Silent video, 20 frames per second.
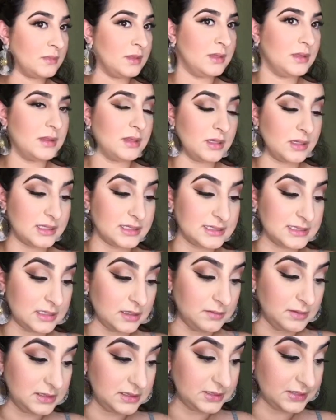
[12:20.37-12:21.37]
Look, it's
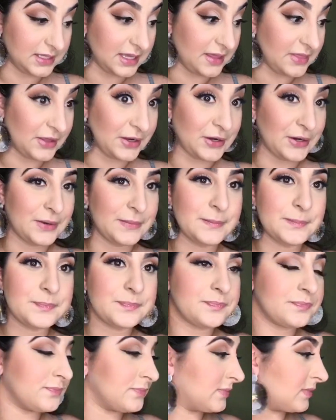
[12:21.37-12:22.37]
coming together.
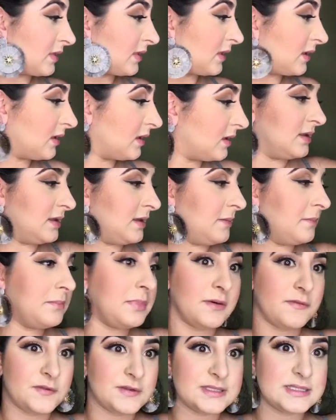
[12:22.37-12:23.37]

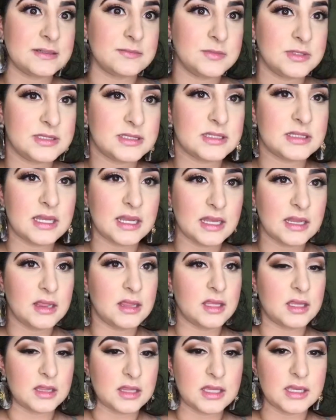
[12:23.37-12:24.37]
But for some reason, I
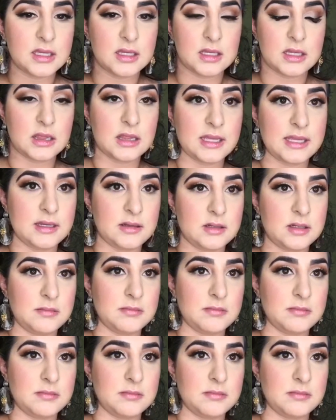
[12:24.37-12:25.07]
look like a clown.